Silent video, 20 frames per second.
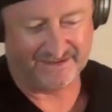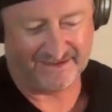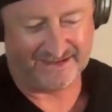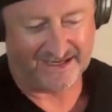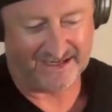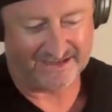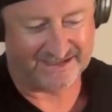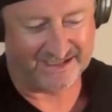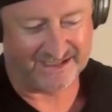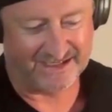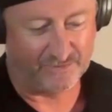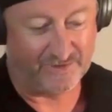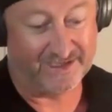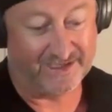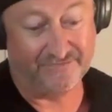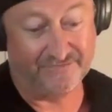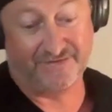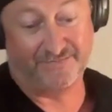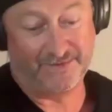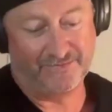in our team. We
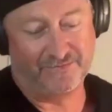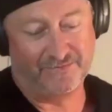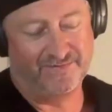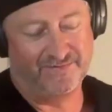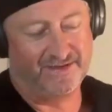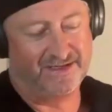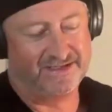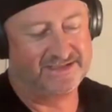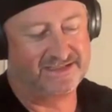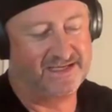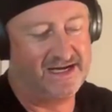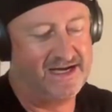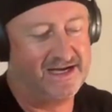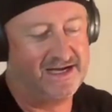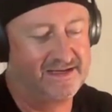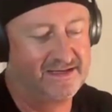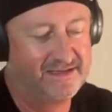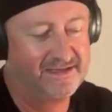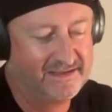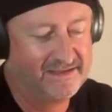give to people when they
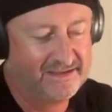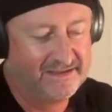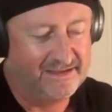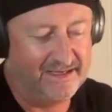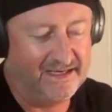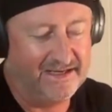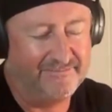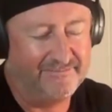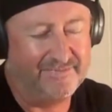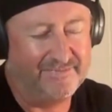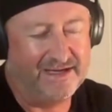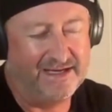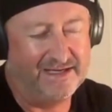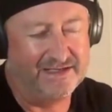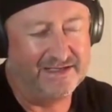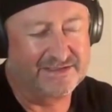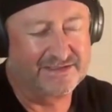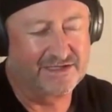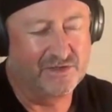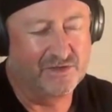start, and
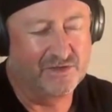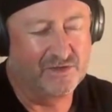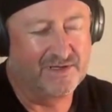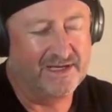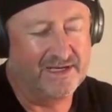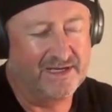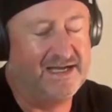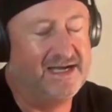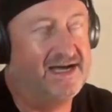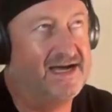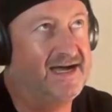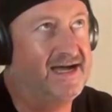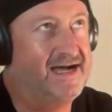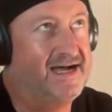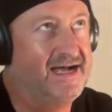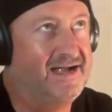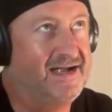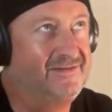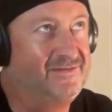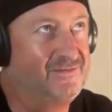it's called
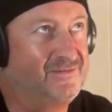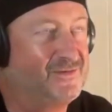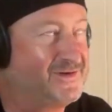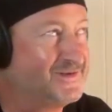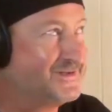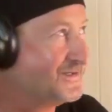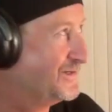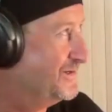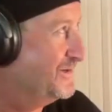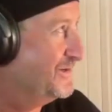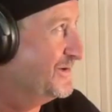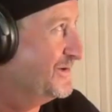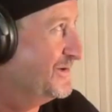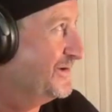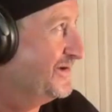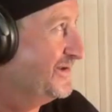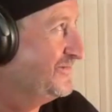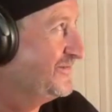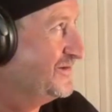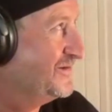what is it called? I'm
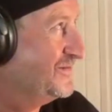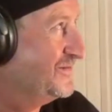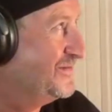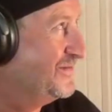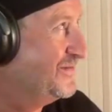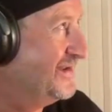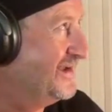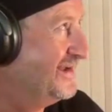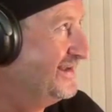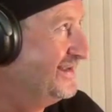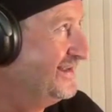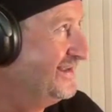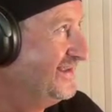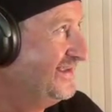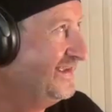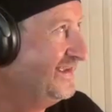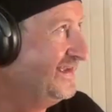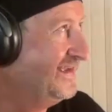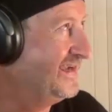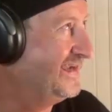going to have to remember now.
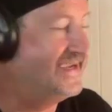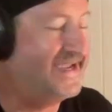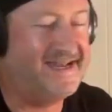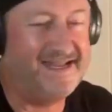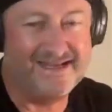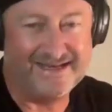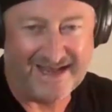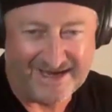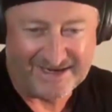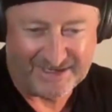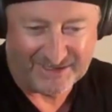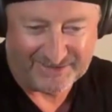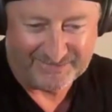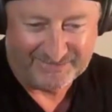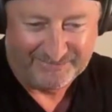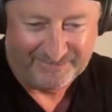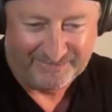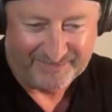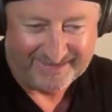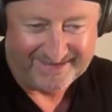Getting
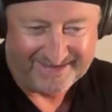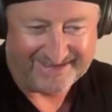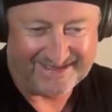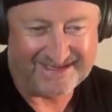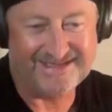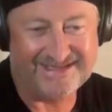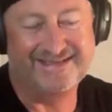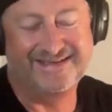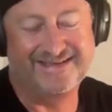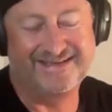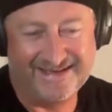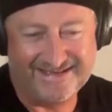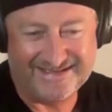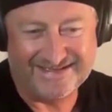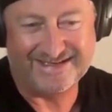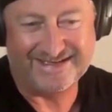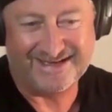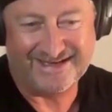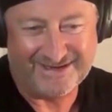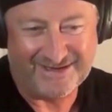Naked. It doesn't.
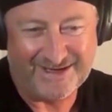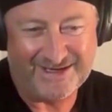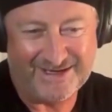It's